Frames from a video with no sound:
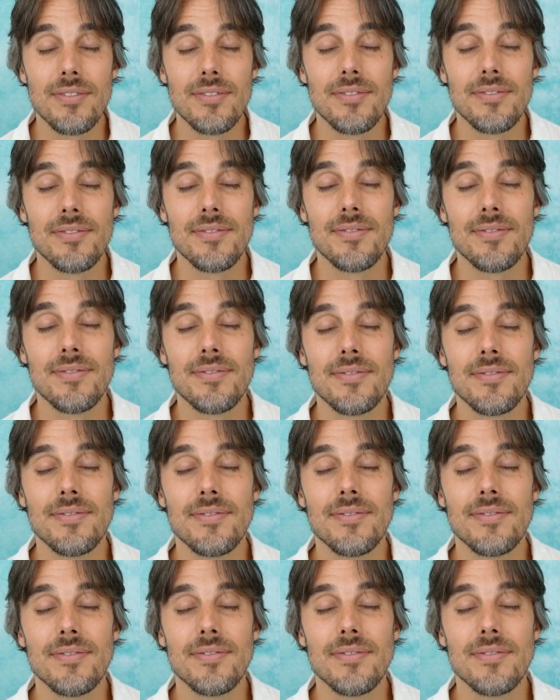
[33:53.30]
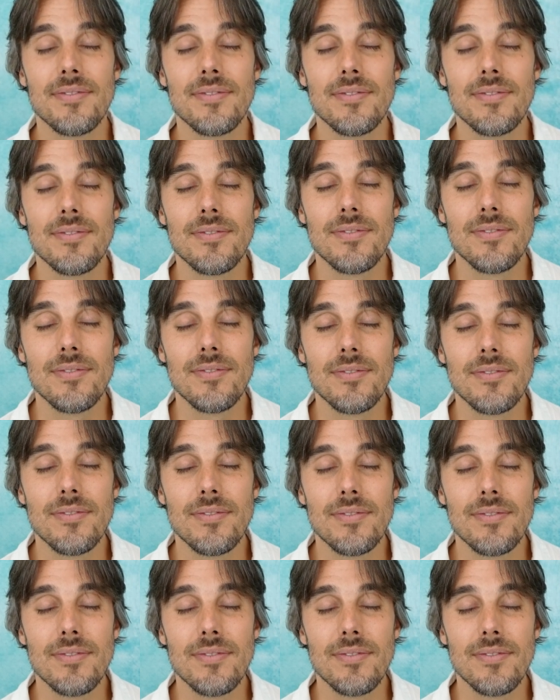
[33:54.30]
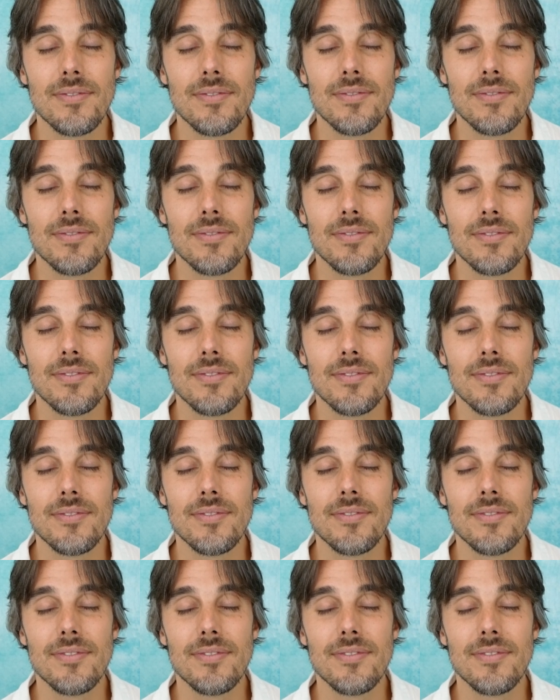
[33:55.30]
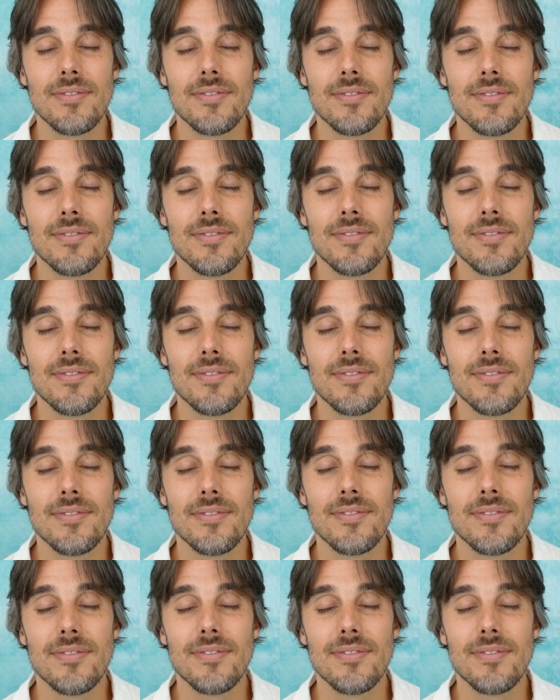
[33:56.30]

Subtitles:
No one is speaking in this clip.